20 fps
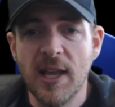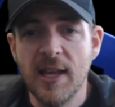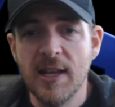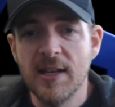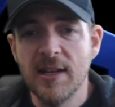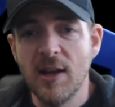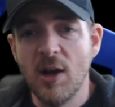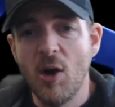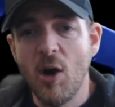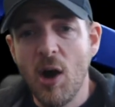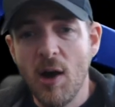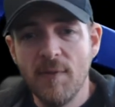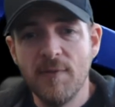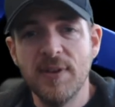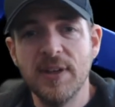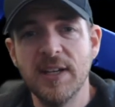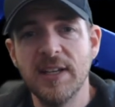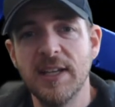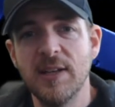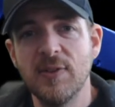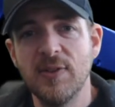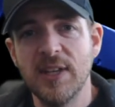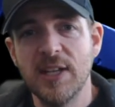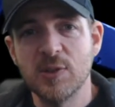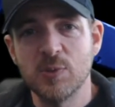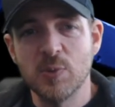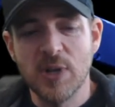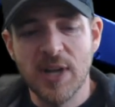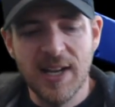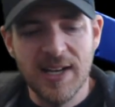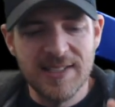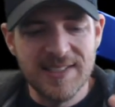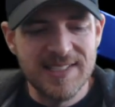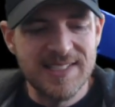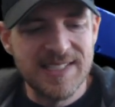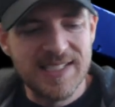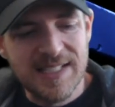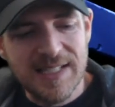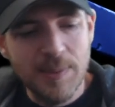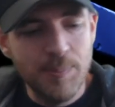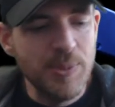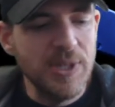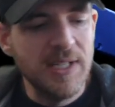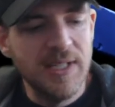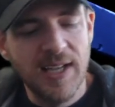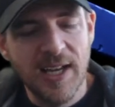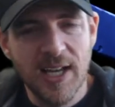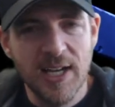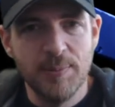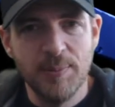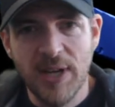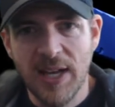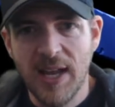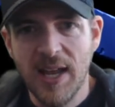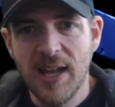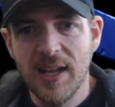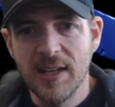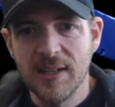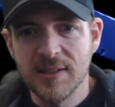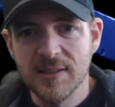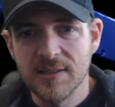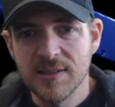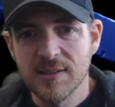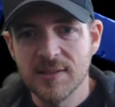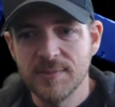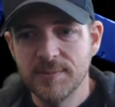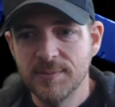and often if things were kind of slipping out of my hands.